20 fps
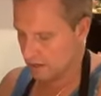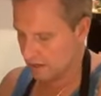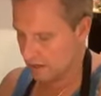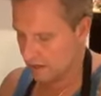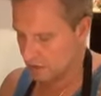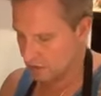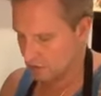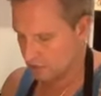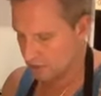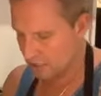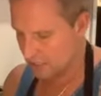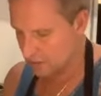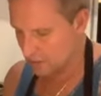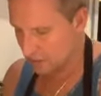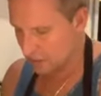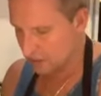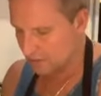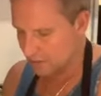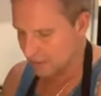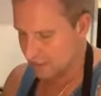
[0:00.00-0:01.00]
it just has
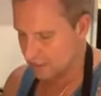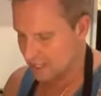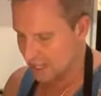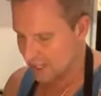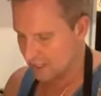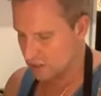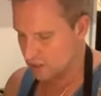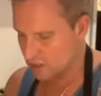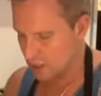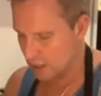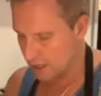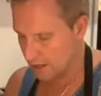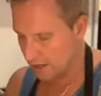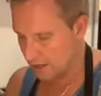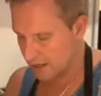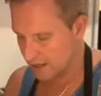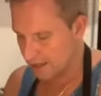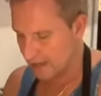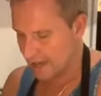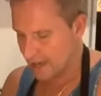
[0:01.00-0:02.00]
a lovely texture.
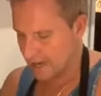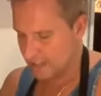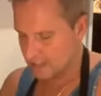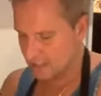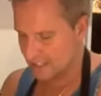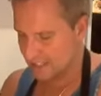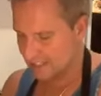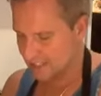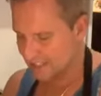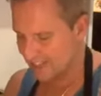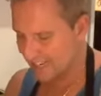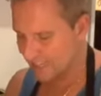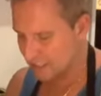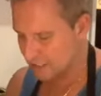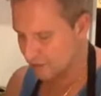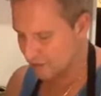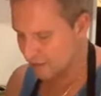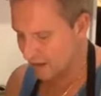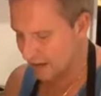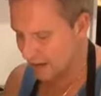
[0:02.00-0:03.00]
It has an
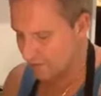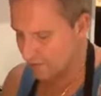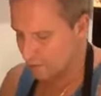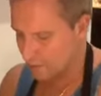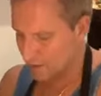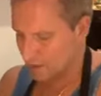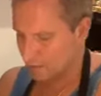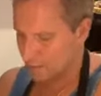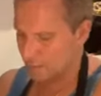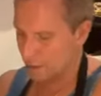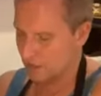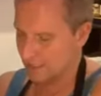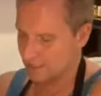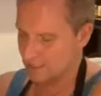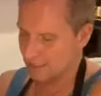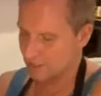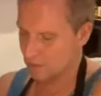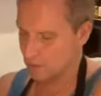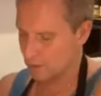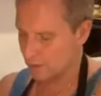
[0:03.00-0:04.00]
intense flavour when you
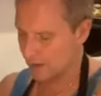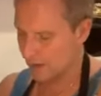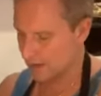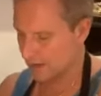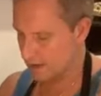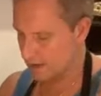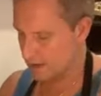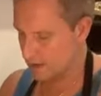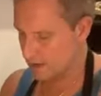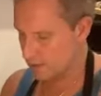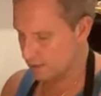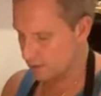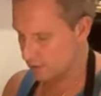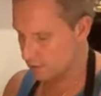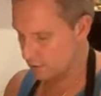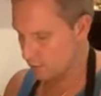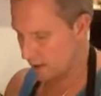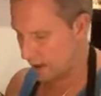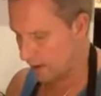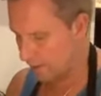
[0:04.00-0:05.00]
bite into it
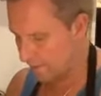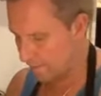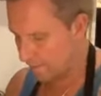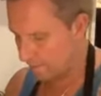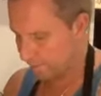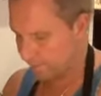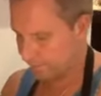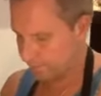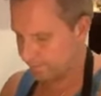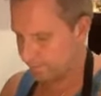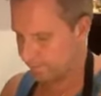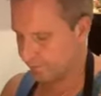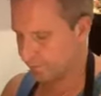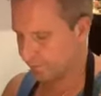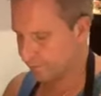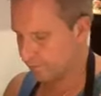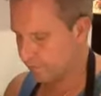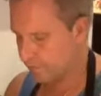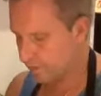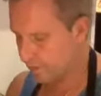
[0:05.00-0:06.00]
as well.
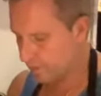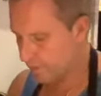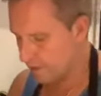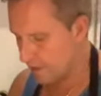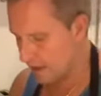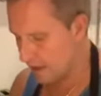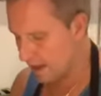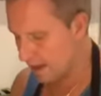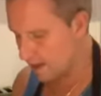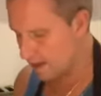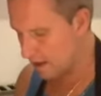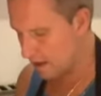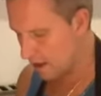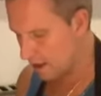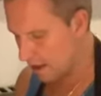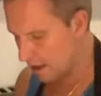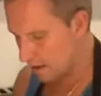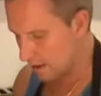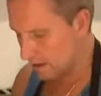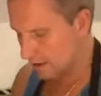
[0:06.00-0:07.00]
And
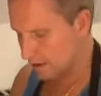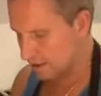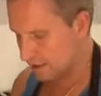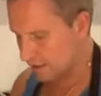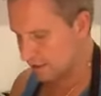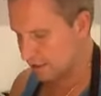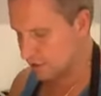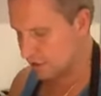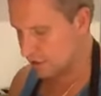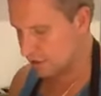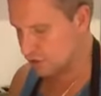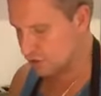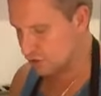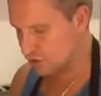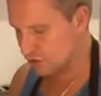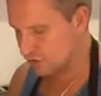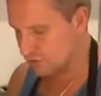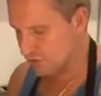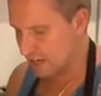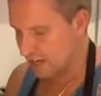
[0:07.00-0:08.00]
it's
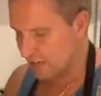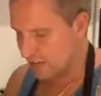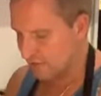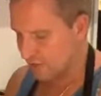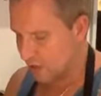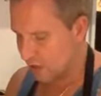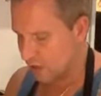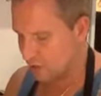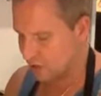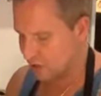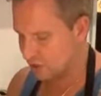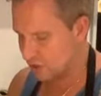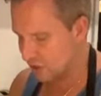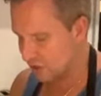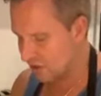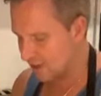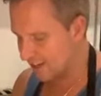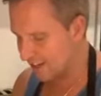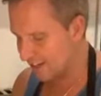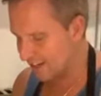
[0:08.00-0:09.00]
just really
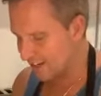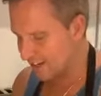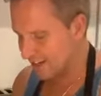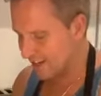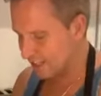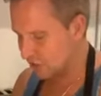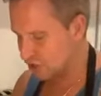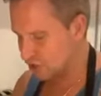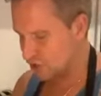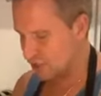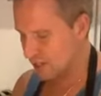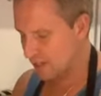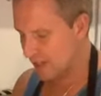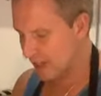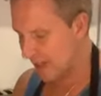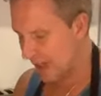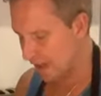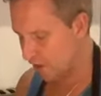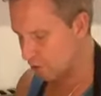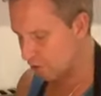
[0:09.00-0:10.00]
versatile in a dish.
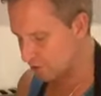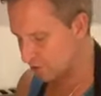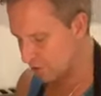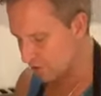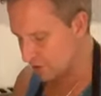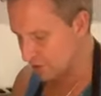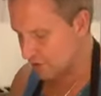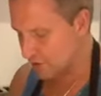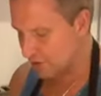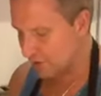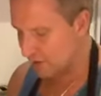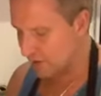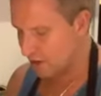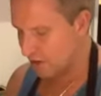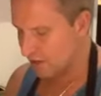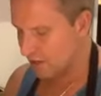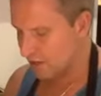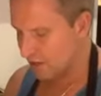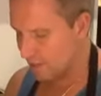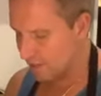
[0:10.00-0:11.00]
And also the other thing I
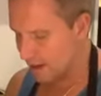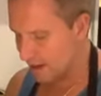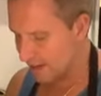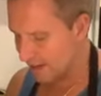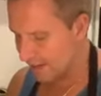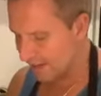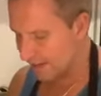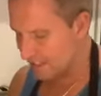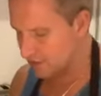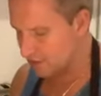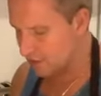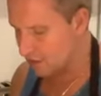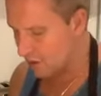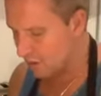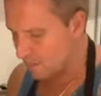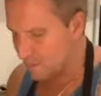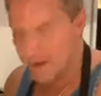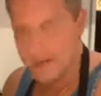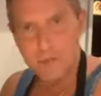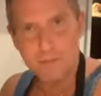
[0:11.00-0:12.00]
like about it is
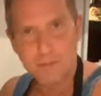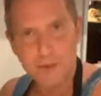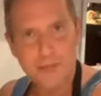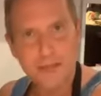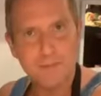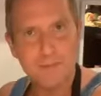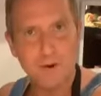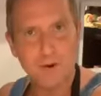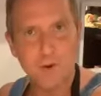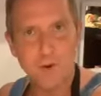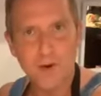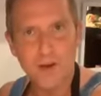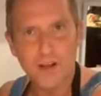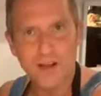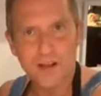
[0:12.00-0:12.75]
not many people